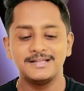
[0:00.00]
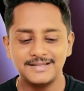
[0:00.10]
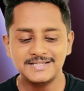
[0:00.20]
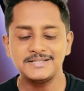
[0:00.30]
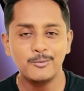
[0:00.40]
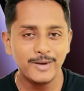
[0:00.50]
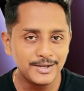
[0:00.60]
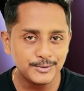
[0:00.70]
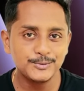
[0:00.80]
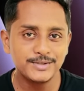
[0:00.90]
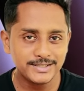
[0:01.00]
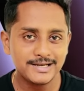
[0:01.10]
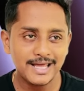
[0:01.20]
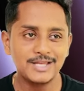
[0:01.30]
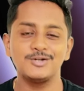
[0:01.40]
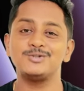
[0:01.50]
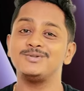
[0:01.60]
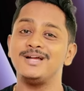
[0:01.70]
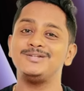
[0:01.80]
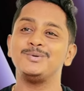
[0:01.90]
This is the way to do written lecture so
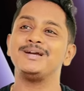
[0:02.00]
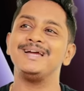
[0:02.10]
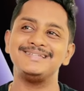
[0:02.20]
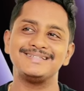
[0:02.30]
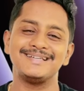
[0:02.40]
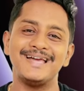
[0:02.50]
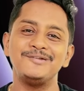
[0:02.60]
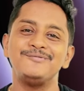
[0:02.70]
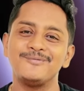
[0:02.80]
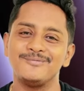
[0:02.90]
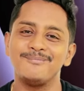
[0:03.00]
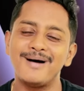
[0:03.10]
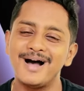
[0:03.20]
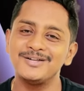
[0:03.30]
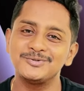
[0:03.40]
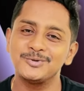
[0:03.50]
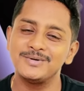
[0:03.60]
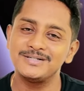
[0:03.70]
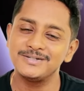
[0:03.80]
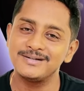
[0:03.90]
that you get enough marks
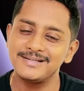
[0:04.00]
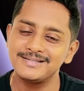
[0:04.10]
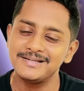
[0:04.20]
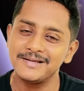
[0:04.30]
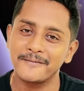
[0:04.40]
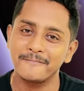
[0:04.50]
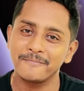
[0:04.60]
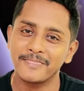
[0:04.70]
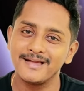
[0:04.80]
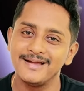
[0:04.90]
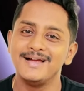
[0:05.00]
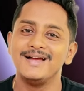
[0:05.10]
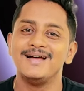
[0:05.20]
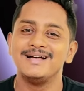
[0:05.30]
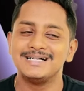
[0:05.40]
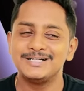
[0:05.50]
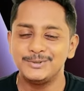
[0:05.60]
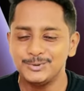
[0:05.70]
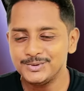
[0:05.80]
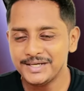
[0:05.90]
towards your listening.
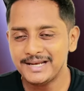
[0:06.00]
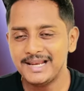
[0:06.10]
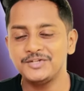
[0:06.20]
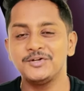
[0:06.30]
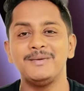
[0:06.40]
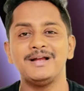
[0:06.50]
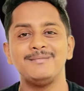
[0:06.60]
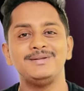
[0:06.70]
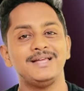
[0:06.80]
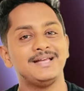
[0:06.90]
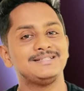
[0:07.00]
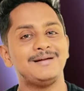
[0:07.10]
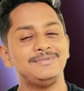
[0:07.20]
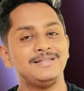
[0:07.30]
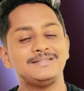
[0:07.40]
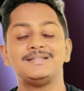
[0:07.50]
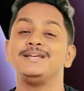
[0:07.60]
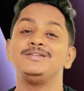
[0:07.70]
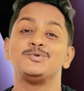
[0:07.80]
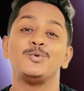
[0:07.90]
Two written lecture may come in the exam these
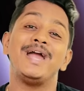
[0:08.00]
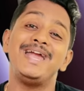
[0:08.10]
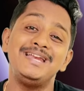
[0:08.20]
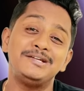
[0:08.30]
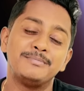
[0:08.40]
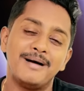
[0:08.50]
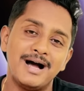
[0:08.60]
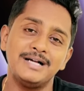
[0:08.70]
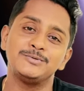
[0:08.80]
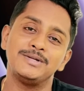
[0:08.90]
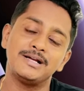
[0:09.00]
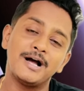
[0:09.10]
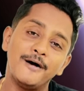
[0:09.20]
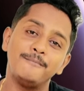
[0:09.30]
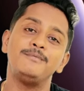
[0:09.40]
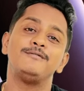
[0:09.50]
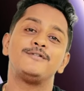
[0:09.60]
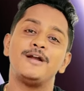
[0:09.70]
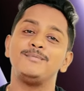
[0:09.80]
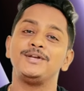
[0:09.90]
days. So eight marks will come
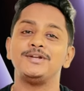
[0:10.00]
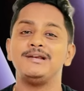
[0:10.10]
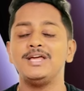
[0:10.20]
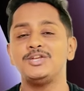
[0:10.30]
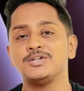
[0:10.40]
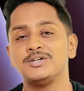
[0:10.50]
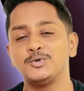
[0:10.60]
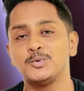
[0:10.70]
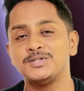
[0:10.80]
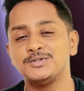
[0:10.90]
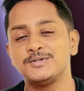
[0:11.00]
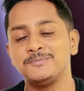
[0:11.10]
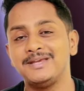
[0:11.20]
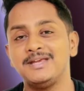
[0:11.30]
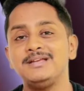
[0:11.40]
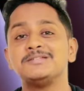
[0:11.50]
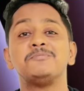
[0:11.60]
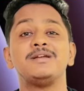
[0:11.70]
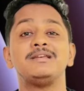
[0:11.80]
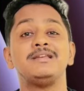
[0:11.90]
from written lecture towards your speaking
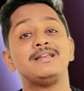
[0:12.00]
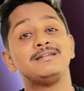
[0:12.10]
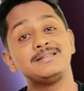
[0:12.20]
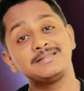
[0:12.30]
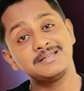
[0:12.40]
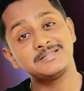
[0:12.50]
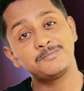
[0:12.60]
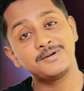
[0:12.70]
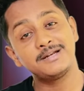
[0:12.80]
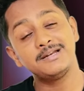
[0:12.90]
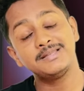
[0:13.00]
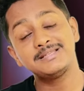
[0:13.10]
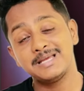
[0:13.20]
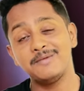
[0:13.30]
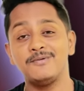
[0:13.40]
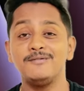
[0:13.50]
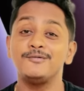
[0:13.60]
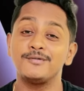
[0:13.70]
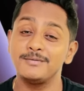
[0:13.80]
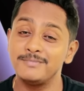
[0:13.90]
separately and listening separately. The same way
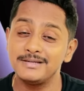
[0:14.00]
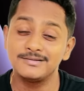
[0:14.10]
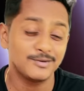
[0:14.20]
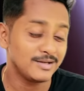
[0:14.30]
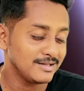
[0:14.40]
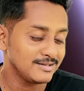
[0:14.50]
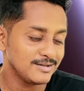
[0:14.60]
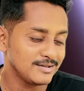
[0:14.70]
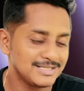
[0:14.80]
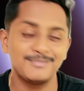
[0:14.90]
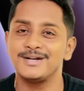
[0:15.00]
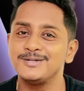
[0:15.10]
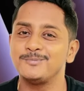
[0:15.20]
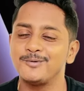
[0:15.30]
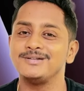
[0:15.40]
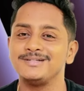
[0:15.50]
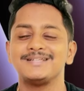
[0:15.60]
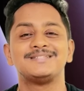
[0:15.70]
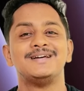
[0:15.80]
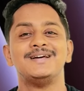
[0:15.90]
for repeat, sorry, the summarized spoken
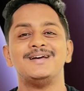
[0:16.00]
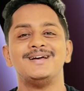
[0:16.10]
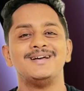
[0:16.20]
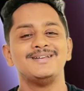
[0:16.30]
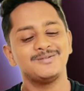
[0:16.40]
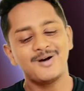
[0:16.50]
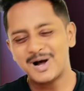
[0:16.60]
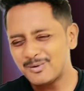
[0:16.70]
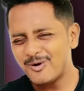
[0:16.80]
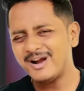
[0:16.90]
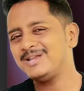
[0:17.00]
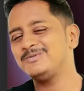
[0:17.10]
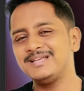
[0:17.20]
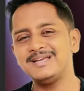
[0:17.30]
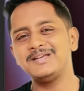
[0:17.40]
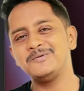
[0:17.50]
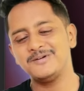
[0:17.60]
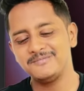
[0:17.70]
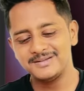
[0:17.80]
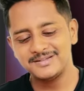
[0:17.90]
text. So avoid using
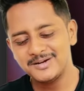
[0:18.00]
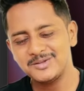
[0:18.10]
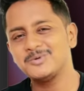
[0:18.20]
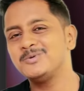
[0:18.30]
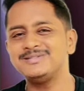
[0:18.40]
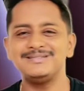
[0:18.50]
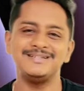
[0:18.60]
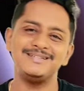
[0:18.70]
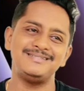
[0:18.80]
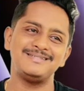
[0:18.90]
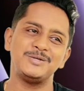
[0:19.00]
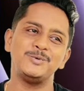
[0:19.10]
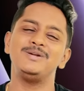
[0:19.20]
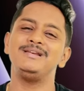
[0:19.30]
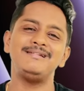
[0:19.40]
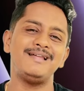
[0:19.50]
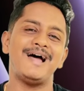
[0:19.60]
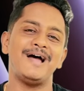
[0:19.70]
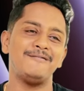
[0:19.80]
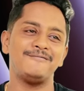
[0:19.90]
keyword method. Use this. You will
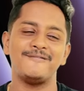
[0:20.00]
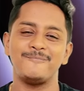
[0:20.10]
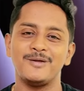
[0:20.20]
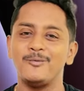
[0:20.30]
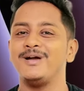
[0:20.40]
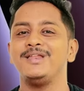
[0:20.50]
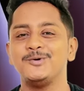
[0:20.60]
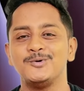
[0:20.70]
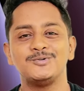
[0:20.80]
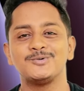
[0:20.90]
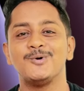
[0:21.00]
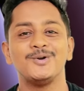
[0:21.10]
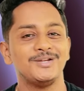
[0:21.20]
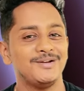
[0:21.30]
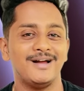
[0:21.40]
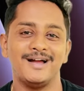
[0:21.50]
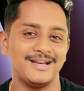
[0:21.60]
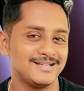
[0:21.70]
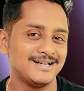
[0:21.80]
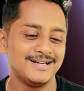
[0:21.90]
have a very good score in your
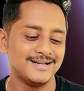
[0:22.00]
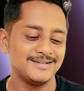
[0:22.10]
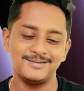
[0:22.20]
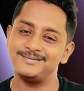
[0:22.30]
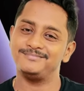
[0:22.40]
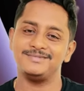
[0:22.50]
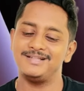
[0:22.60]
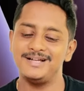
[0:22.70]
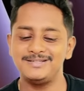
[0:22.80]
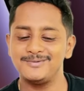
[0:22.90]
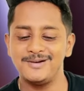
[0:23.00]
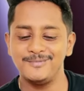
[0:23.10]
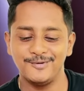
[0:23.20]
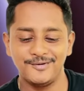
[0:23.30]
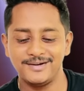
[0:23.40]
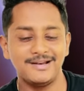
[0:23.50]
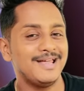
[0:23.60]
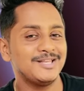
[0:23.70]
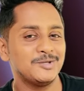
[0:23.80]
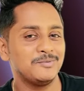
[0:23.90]
hand. So that's all about little
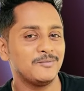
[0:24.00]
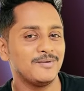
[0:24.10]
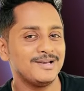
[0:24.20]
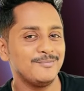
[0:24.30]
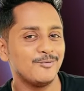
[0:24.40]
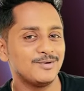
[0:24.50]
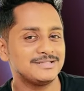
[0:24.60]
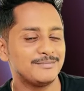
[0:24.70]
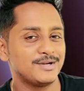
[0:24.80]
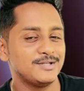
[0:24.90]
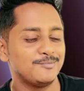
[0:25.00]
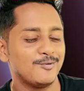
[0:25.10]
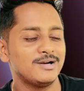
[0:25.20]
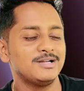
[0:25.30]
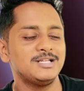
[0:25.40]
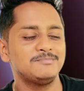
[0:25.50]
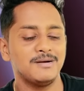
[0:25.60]
lecture. We quickly move to summarize spoken text.